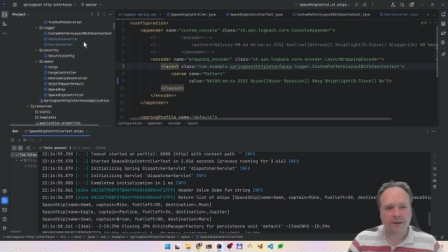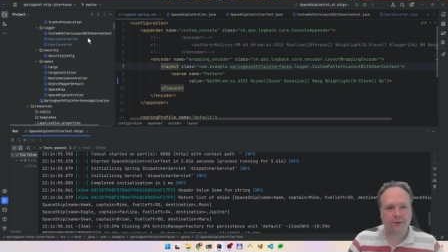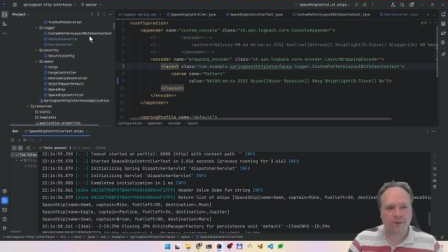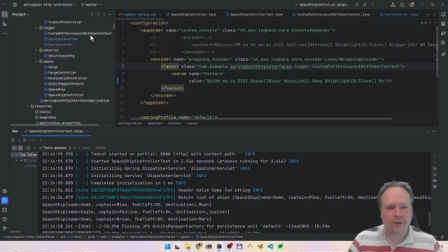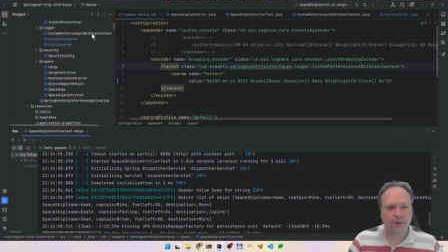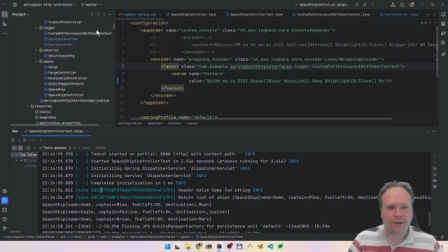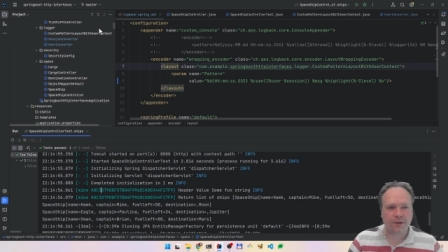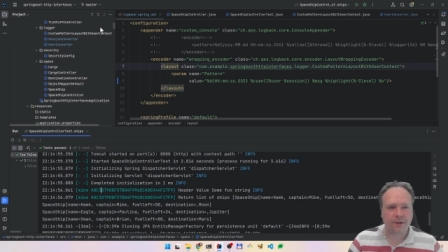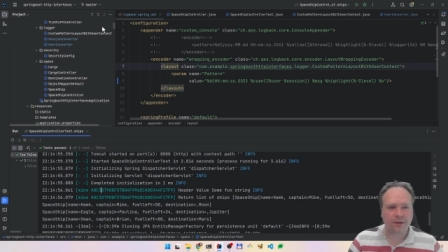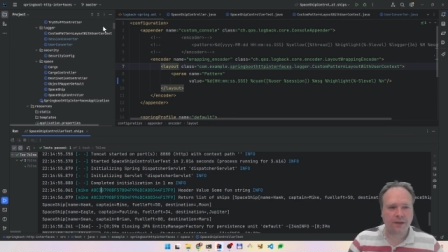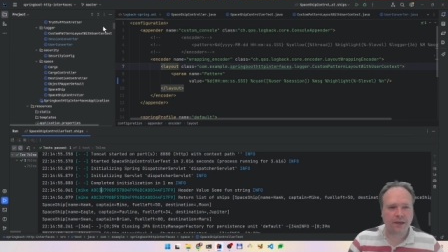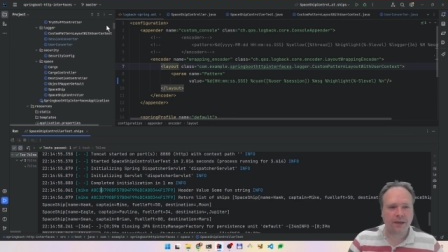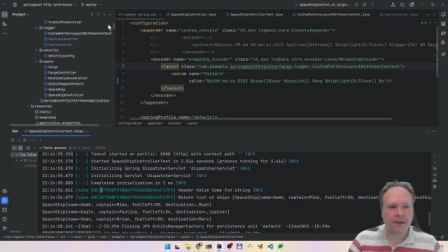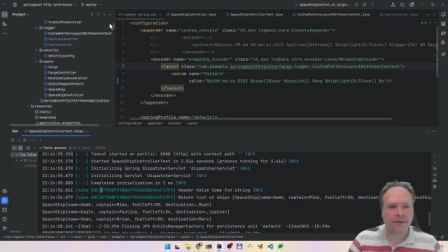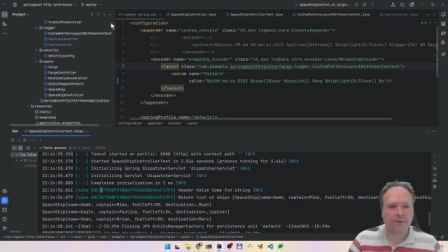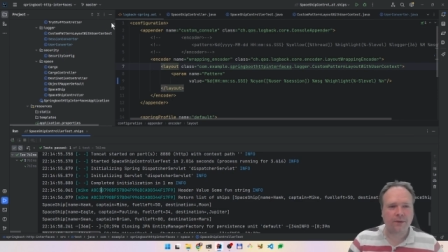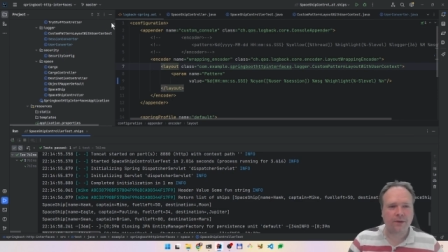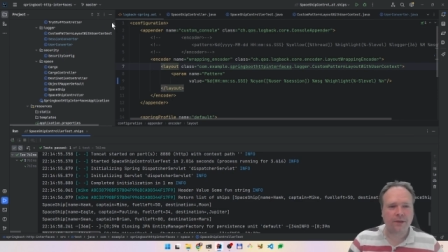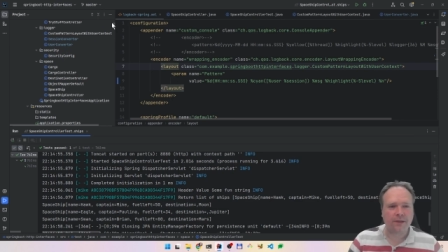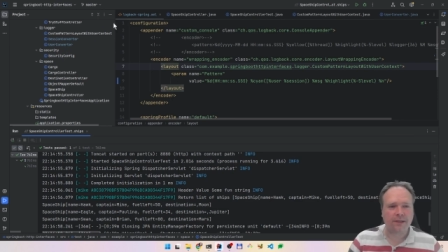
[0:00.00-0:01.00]
works and
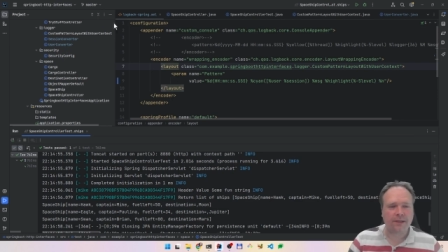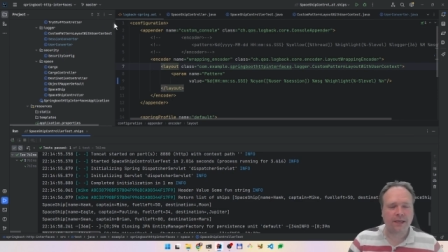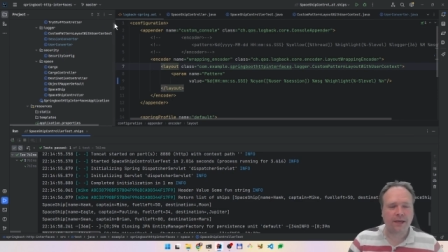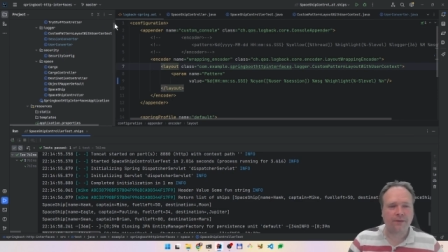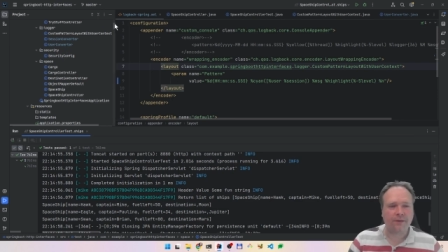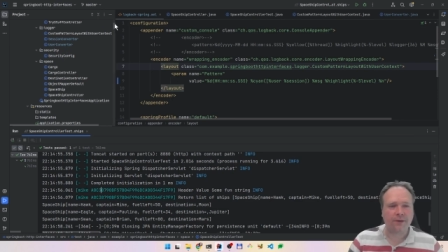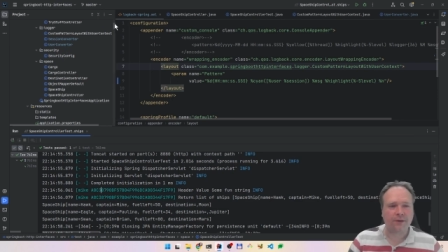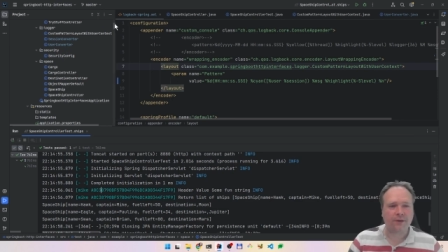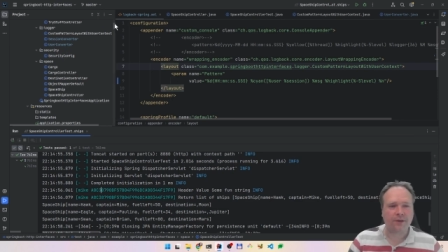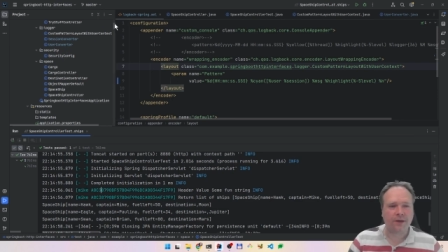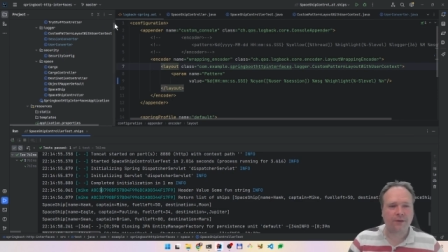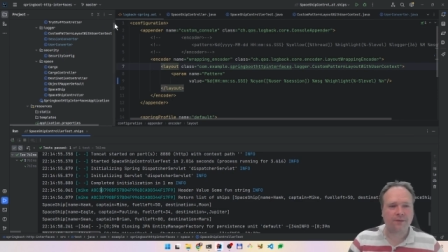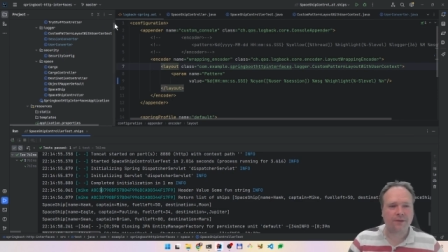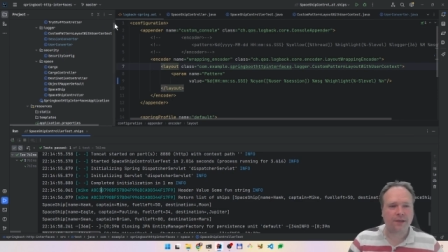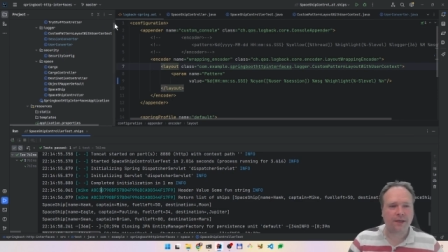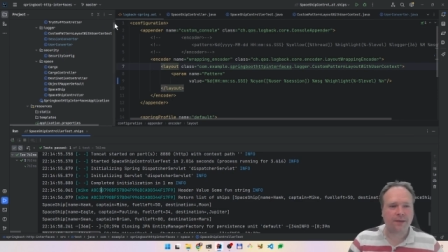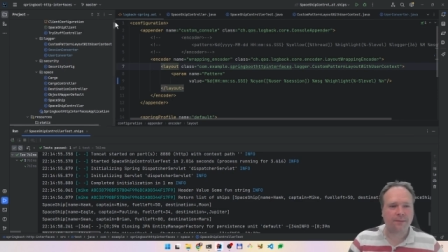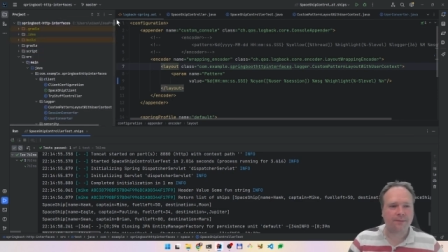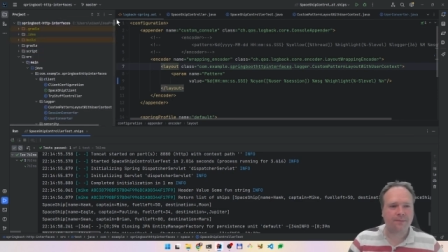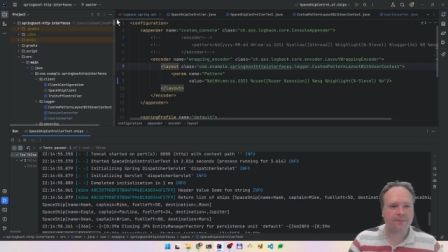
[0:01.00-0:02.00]
it will save you a ton of
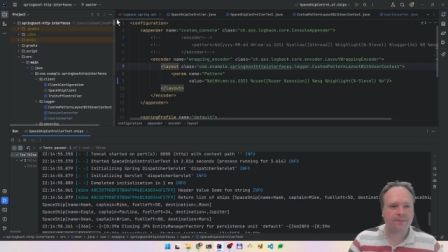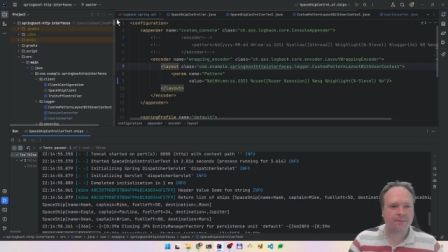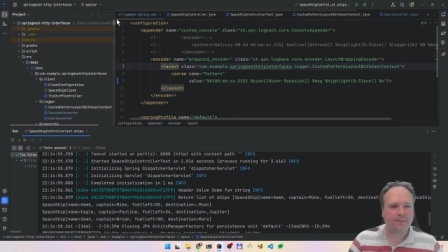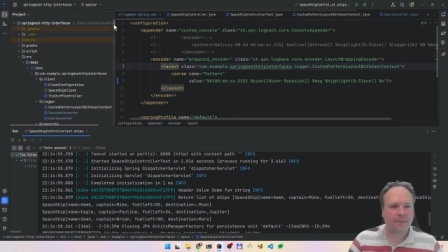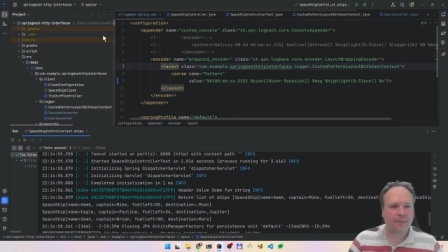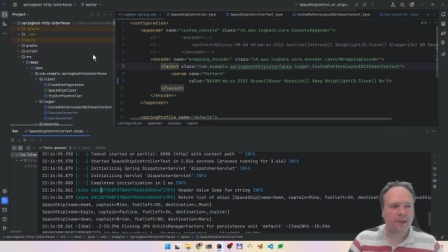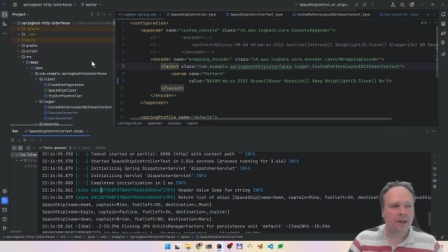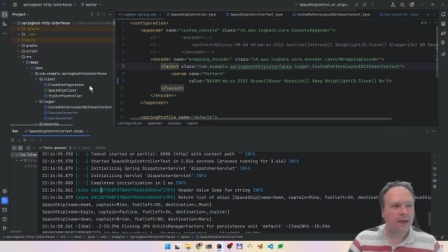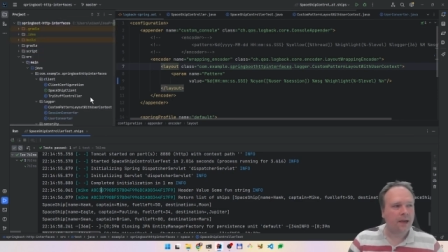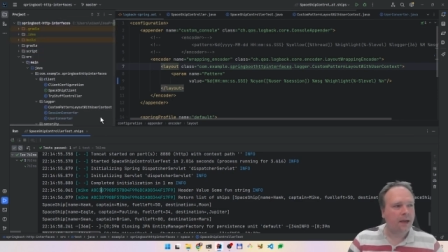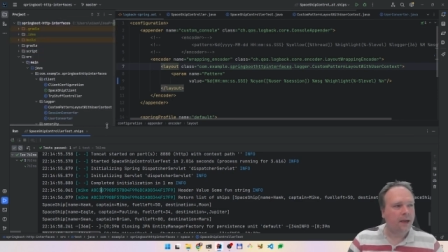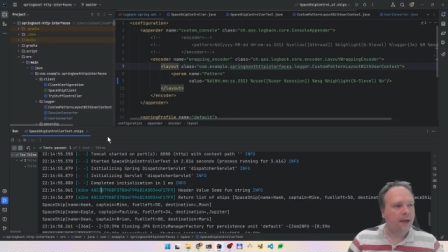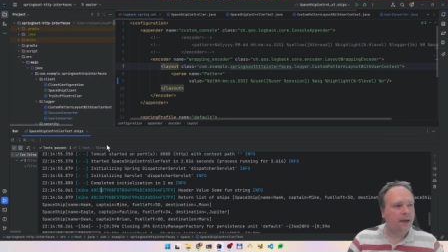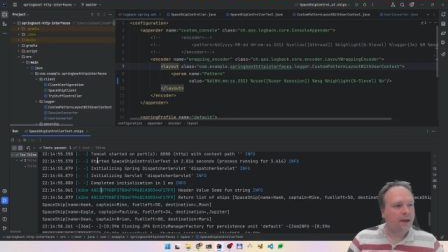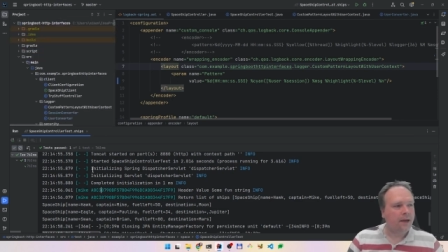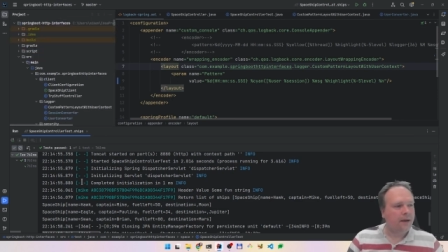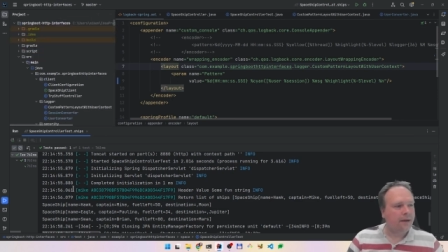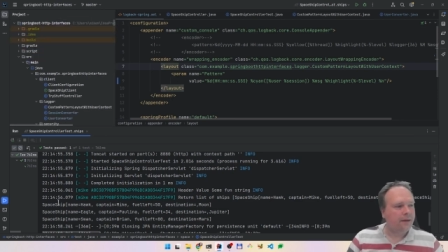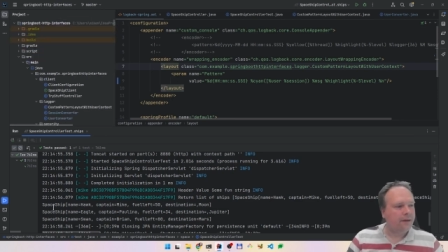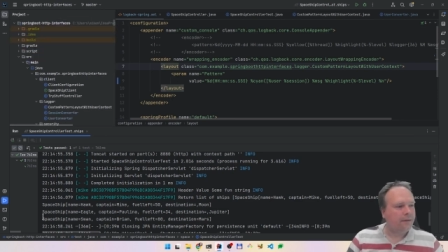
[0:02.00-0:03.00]
time.
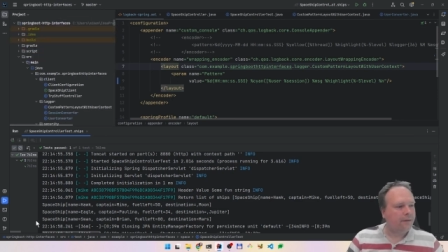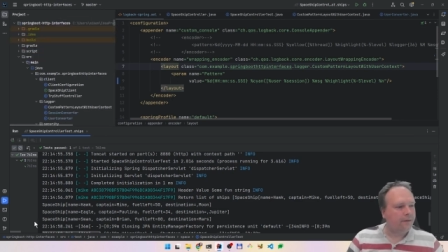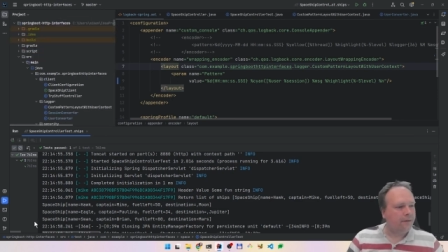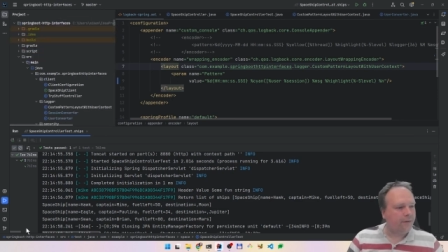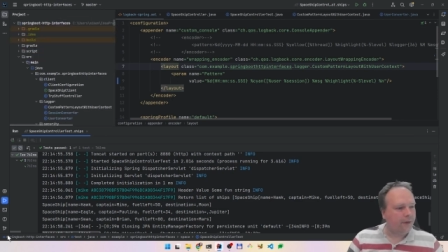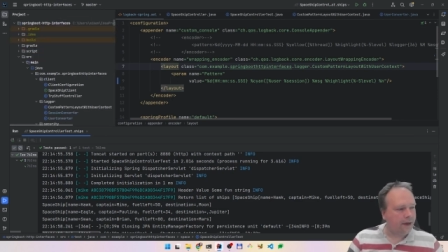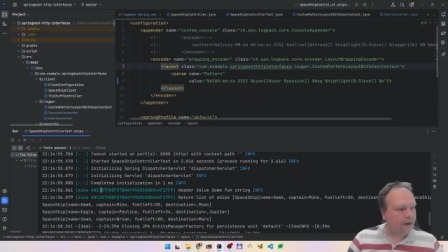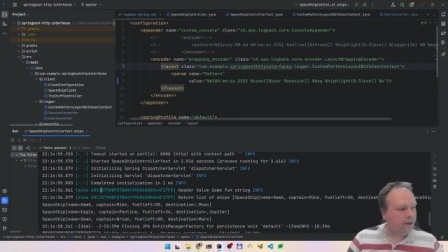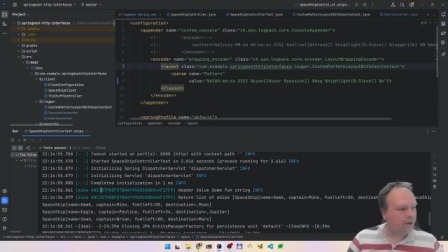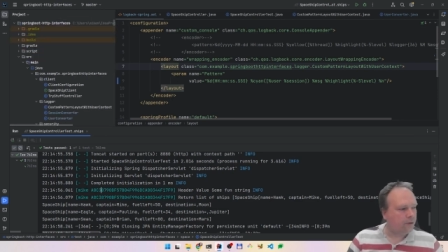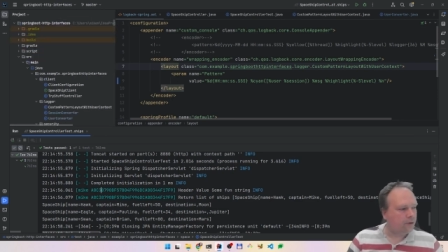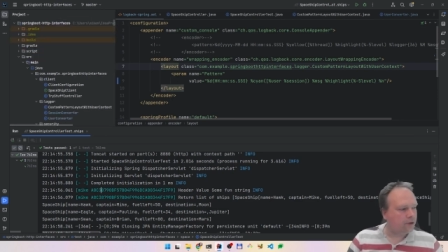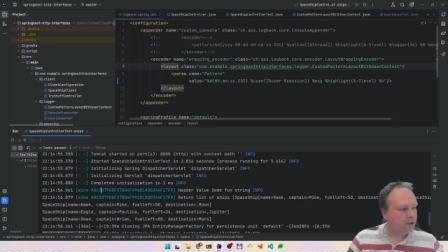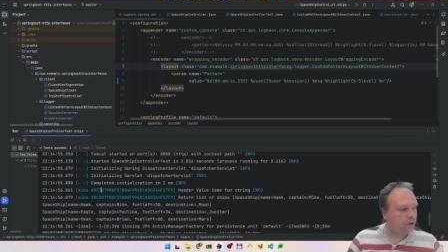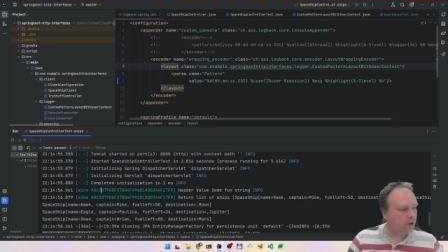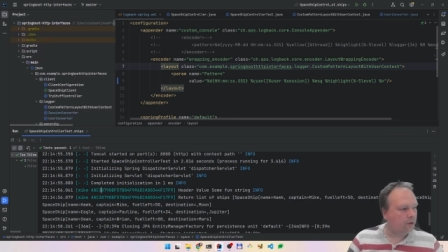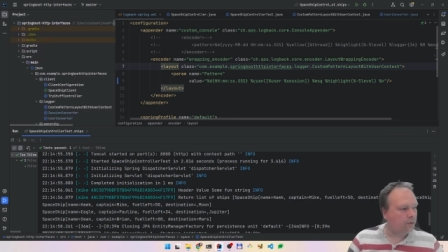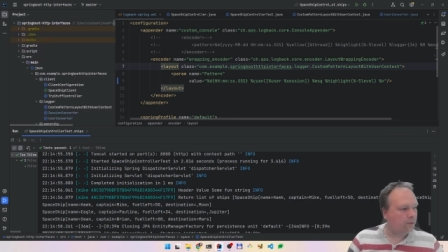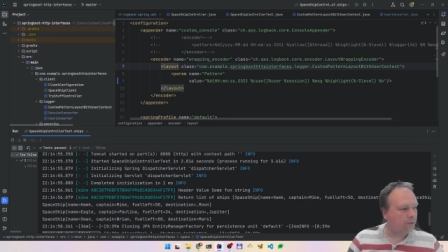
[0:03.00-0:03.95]
Thank you so